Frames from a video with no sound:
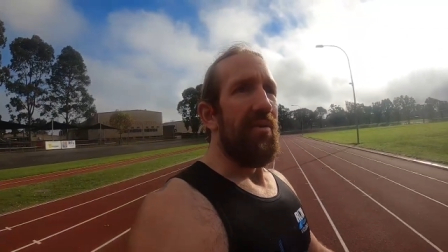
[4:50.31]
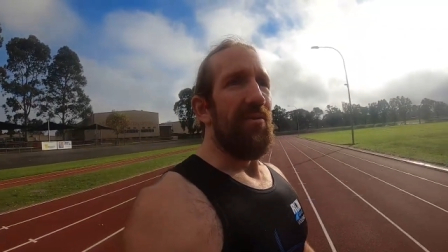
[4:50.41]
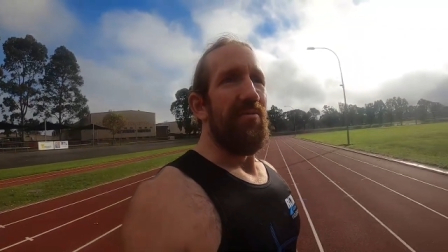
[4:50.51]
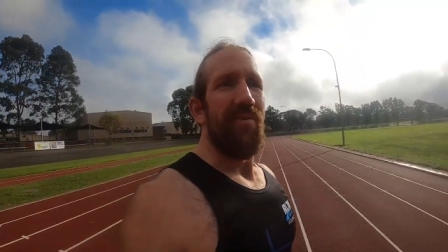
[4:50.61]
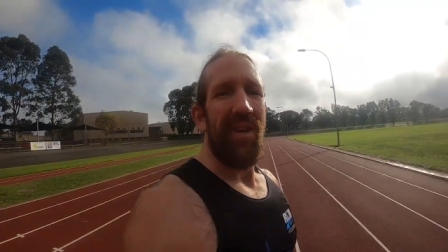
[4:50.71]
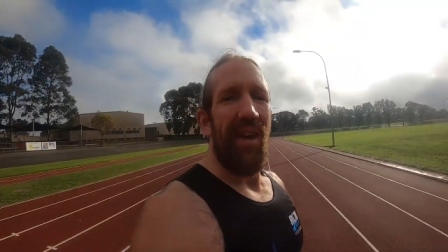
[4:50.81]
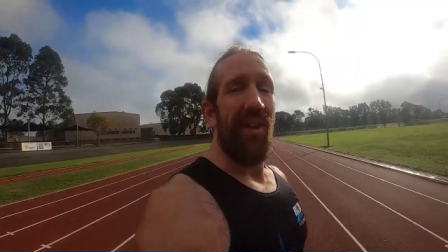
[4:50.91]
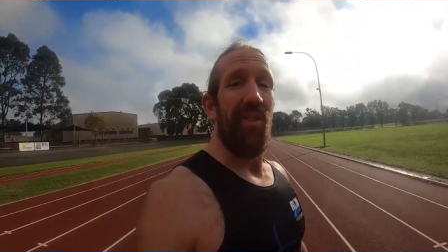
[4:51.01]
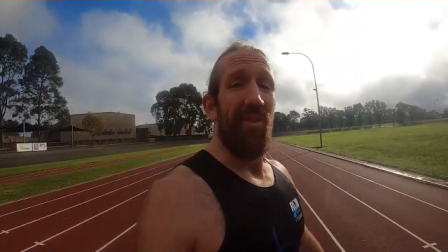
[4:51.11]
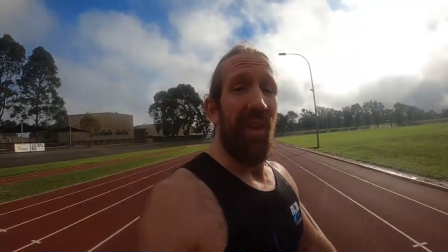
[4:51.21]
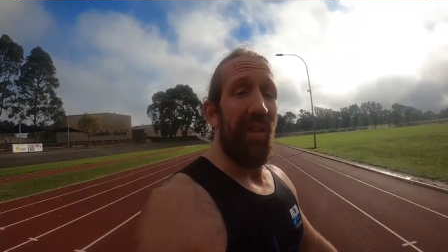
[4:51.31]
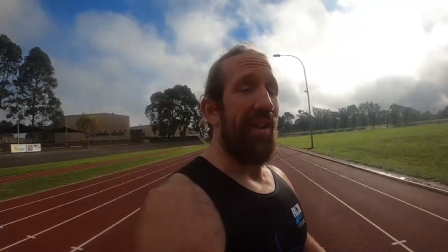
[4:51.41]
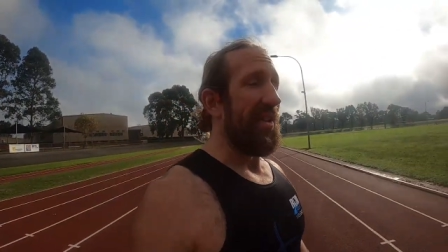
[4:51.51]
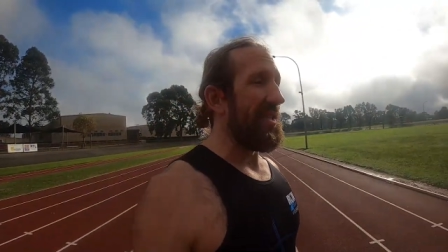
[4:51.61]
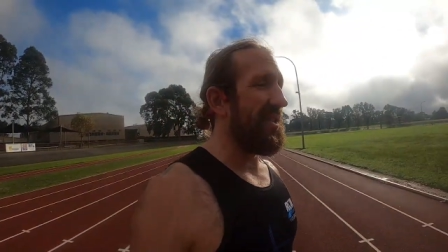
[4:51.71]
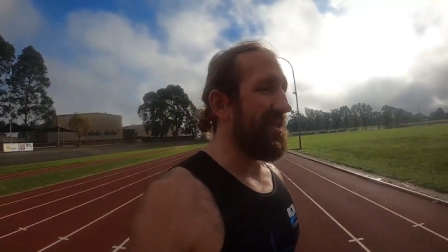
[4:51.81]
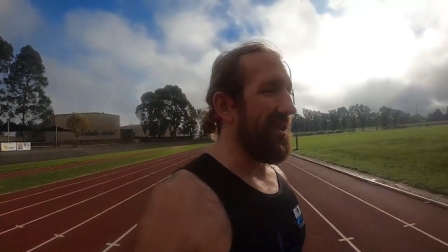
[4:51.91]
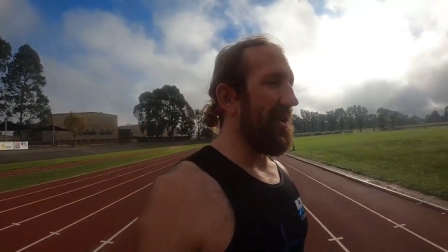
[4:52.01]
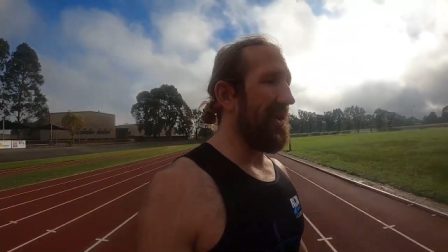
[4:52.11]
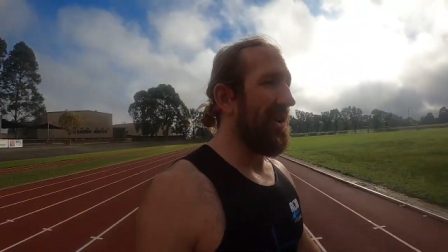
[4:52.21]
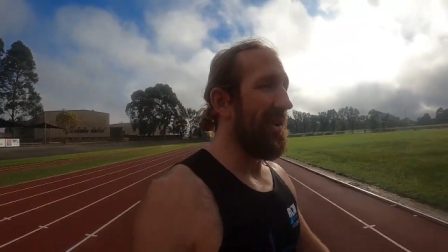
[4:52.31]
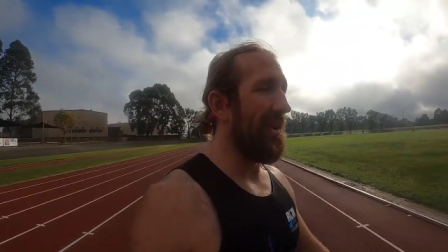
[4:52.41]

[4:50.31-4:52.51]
We'll see how long that lasts though.